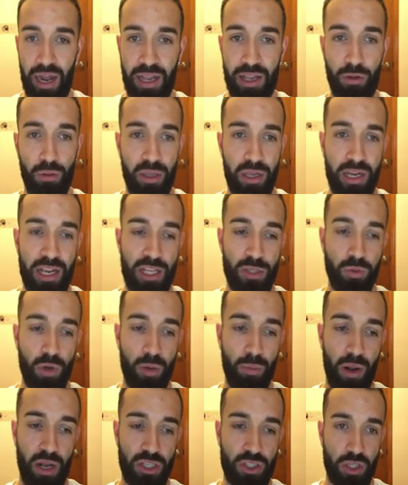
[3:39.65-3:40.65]
he only needs
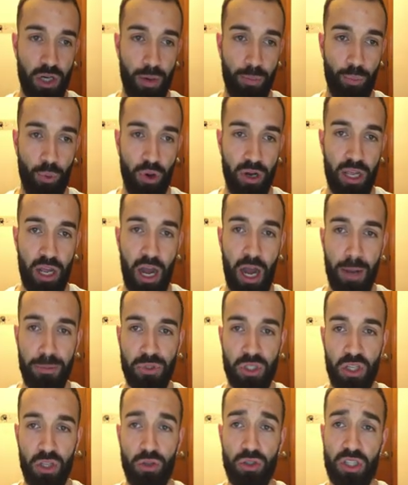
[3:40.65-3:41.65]
one monster on board. He
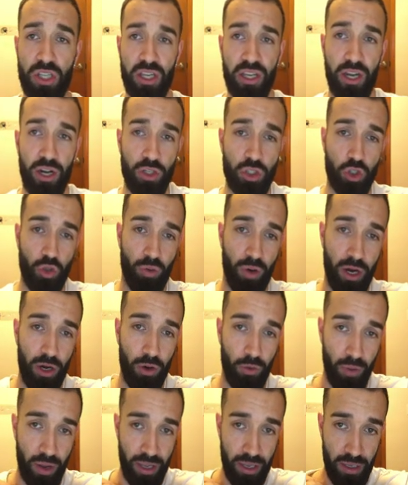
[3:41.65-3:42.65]
opts to use the Gear suit
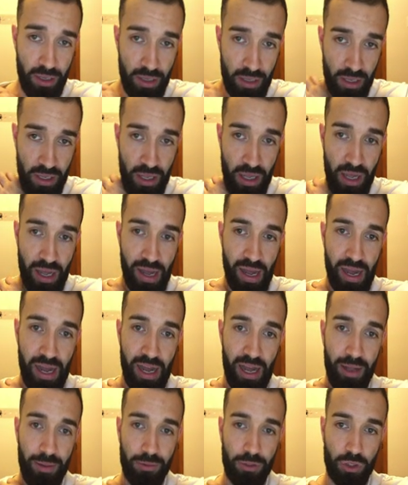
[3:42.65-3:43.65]
right away.
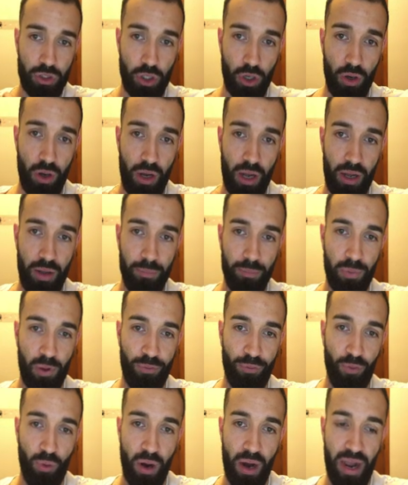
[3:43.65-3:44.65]
Uh, so
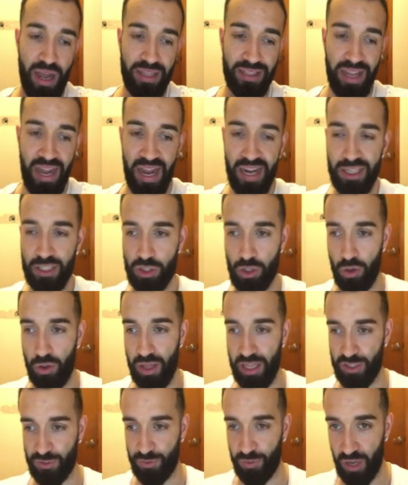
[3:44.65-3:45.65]
before I attack,
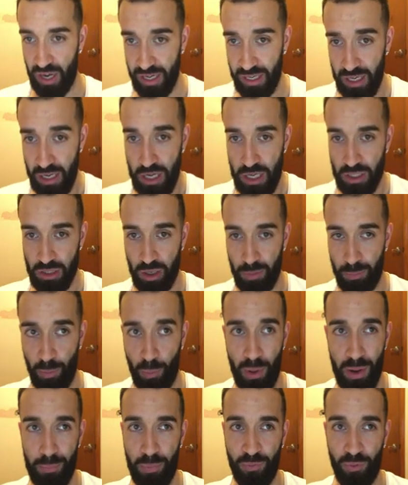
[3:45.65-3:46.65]
so that's fine. So
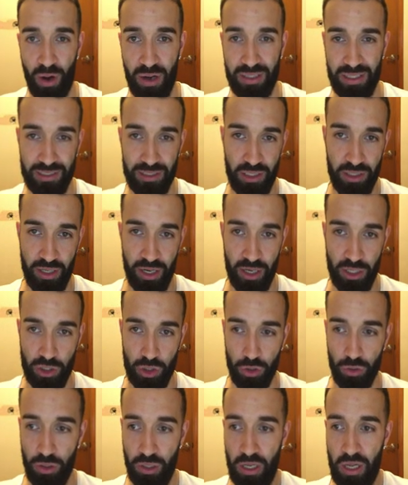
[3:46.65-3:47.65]
but when, before I attack Langear
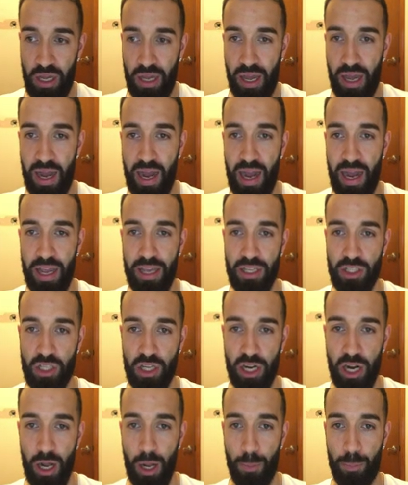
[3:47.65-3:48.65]
suit, uh, he's
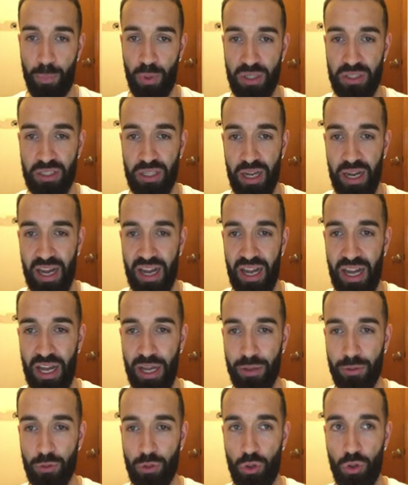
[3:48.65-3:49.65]
gonna
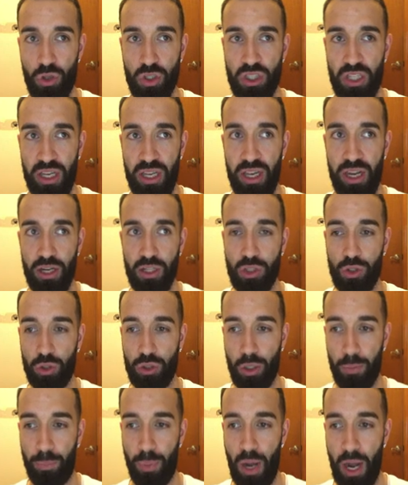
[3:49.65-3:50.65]
uh, use the Gear
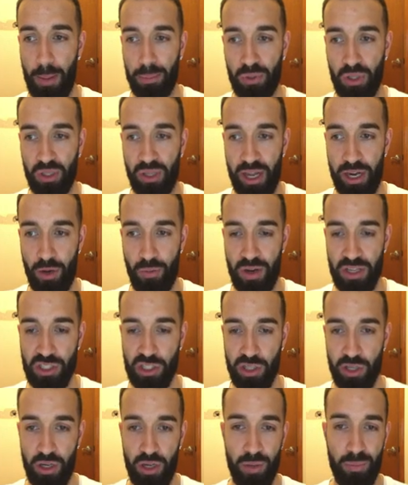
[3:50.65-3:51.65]
suit to pop the Dino
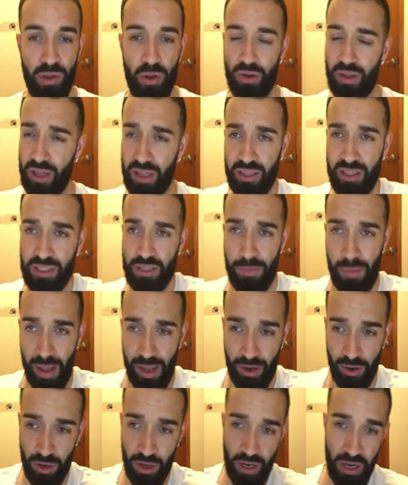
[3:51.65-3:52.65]
Wrestler. I'm like, okay, that doesn't
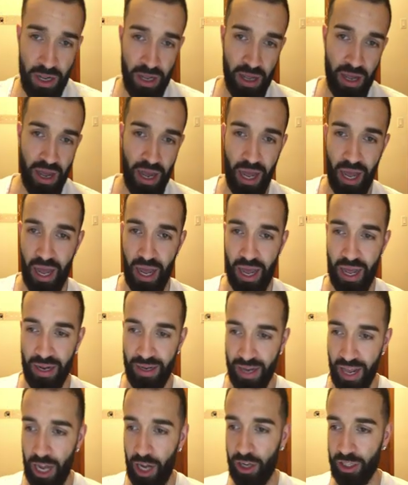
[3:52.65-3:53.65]
matter.
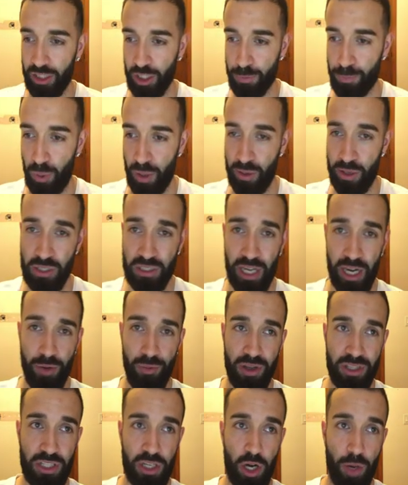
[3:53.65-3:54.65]
Uh, now, at this point, he's Dino
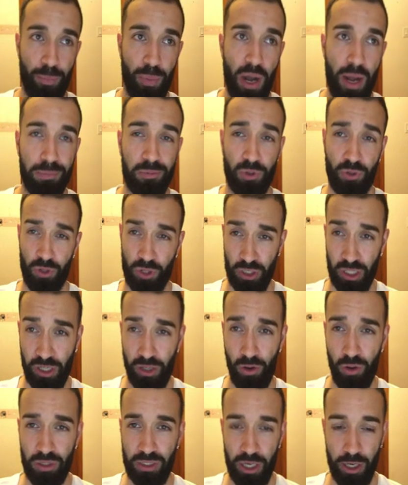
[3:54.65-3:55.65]
Wrestler to pop the
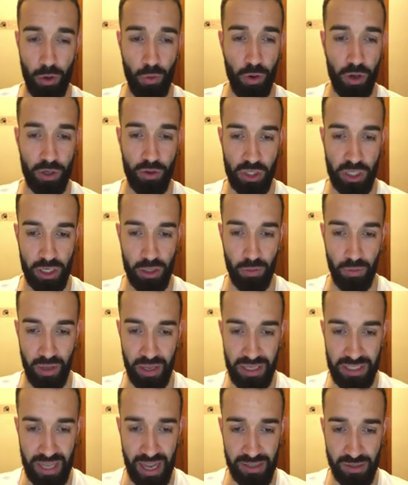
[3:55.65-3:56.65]
crescendo because I know where crescendo
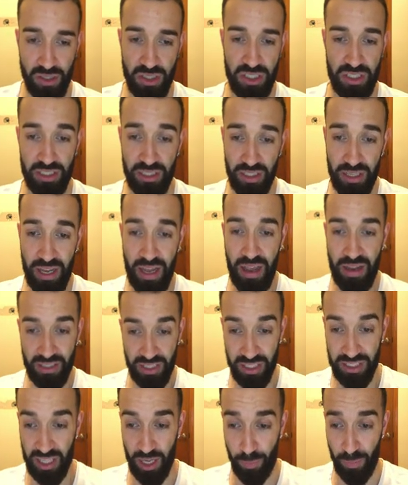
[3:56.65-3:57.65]
is. As you see,
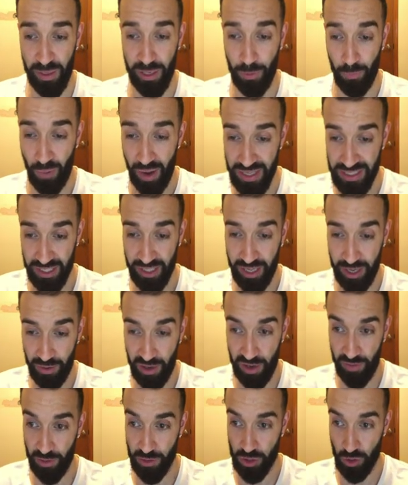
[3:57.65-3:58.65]
just how many ways they get
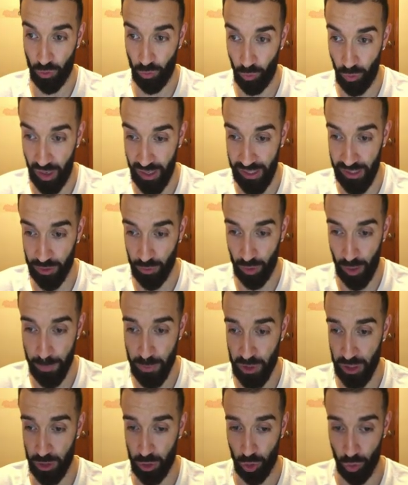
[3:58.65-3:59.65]
rid of it. So one
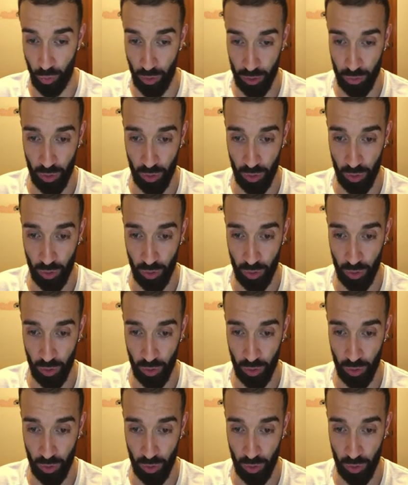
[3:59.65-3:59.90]
interruption, two